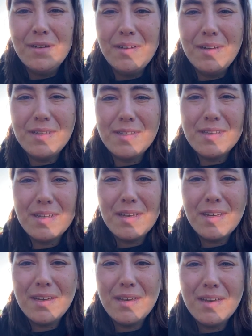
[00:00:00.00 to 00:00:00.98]
Let's
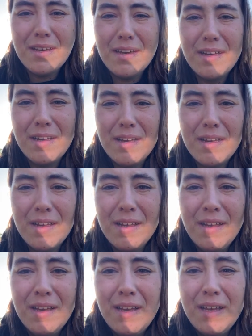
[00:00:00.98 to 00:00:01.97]
see.
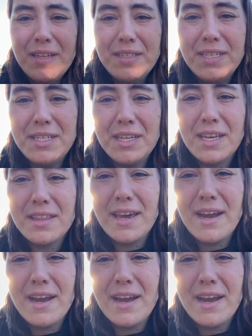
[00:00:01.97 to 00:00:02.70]
Did you get the